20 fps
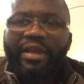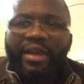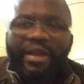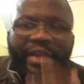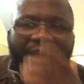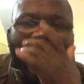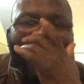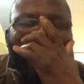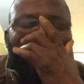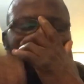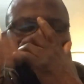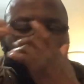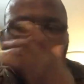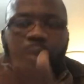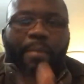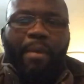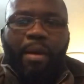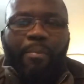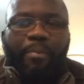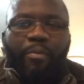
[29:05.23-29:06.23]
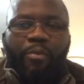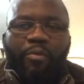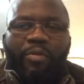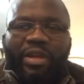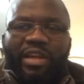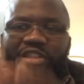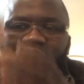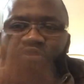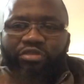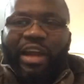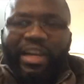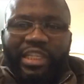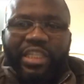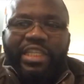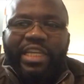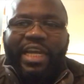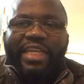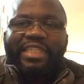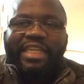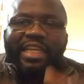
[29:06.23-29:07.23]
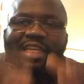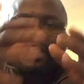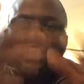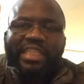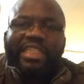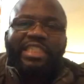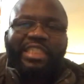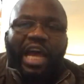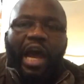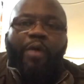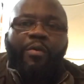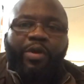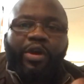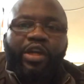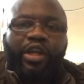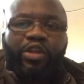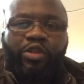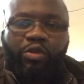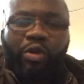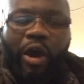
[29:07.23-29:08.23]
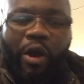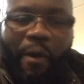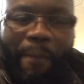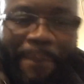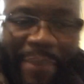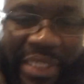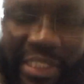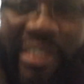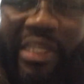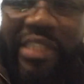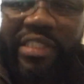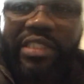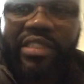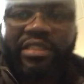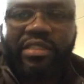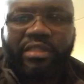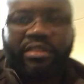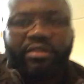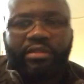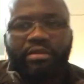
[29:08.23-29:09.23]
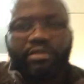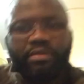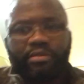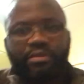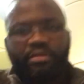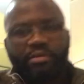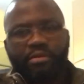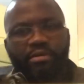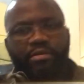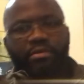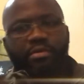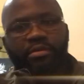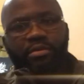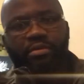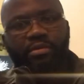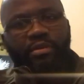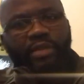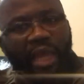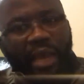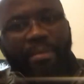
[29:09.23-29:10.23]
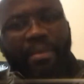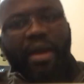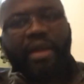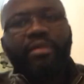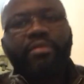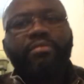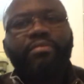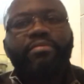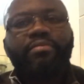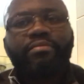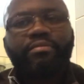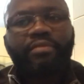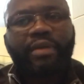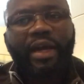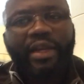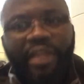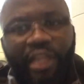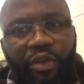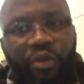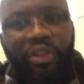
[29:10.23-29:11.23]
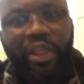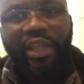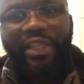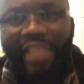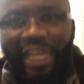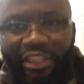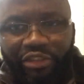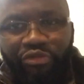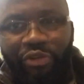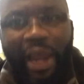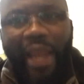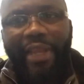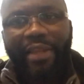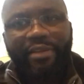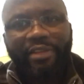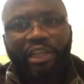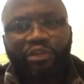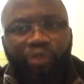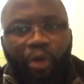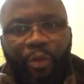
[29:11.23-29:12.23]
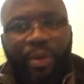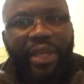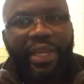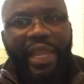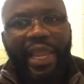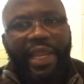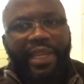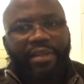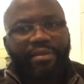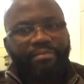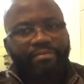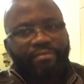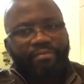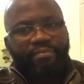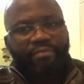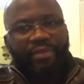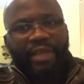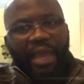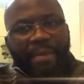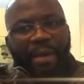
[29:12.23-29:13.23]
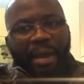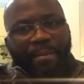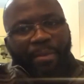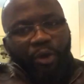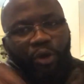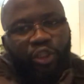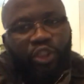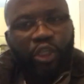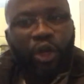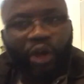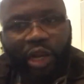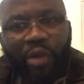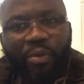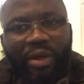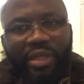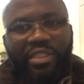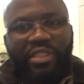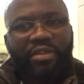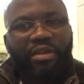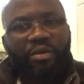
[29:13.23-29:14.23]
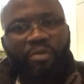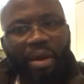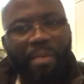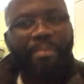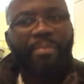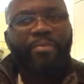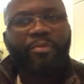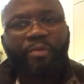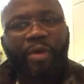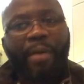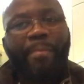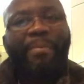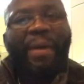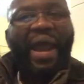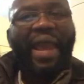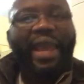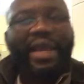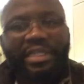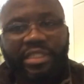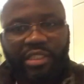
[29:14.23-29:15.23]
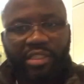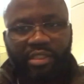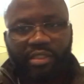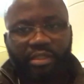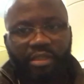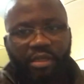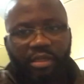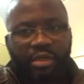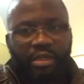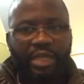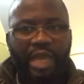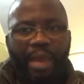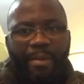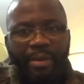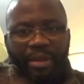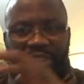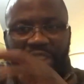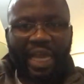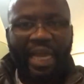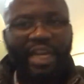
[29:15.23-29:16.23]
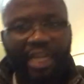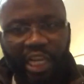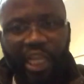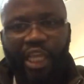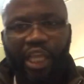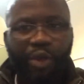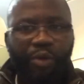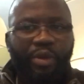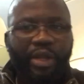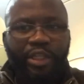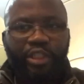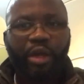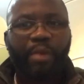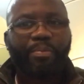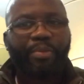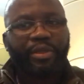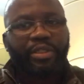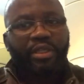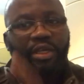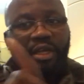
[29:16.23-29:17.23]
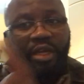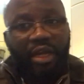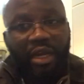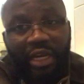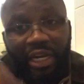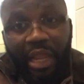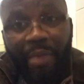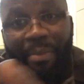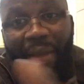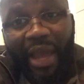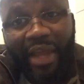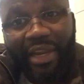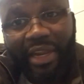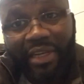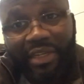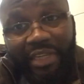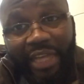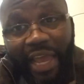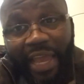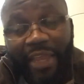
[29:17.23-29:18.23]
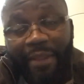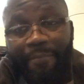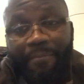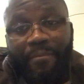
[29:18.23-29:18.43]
They have to come up with a strategy and say, this is how we're gonna do our business. Yeah, man. And then you think that's right. That's what we need. Yeah, man. Because the other ones were biased. Yeah, we stand in the queue, they jump us. They're better than, hey.